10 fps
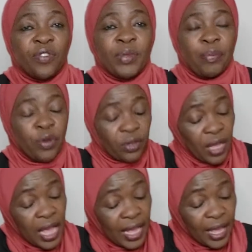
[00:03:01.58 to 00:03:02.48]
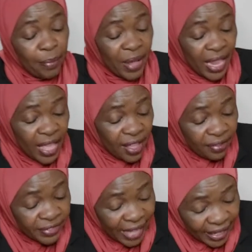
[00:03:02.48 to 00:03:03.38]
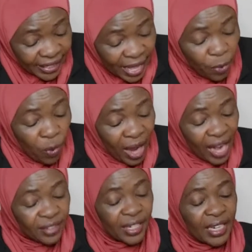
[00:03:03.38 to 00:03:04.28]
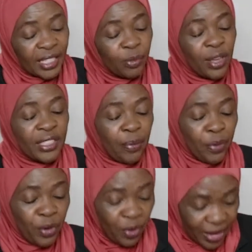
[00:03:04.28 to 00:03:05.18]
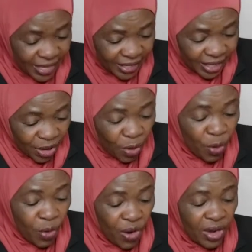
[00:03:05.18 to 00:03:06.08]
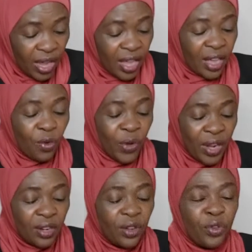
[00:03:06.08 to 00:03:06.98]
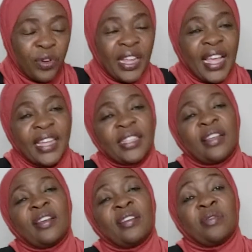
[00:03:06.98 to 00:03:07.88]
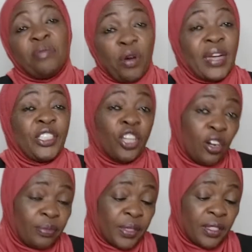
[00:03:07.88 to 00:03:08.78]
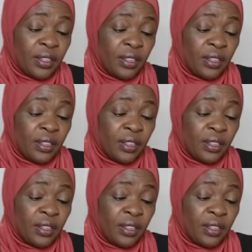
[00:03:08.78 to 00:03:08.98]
from the book. He believes that the world needs more entrepreneurs who will create more jobs.